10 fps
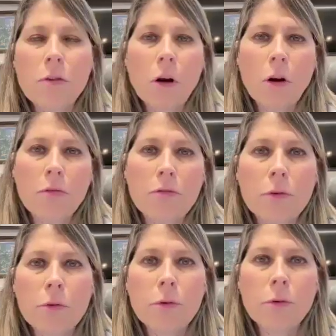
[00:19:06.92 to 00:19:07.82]
you go
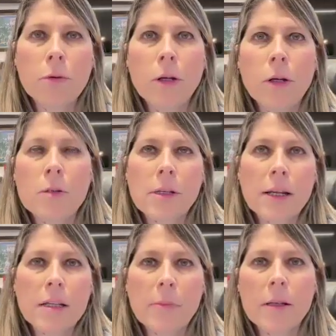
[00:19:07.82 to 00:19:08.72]
through,
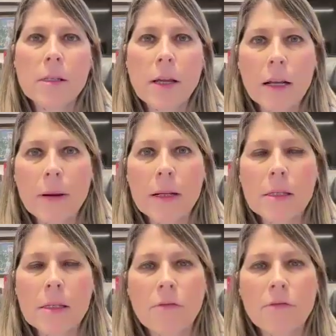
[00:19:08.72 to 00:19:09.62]
statements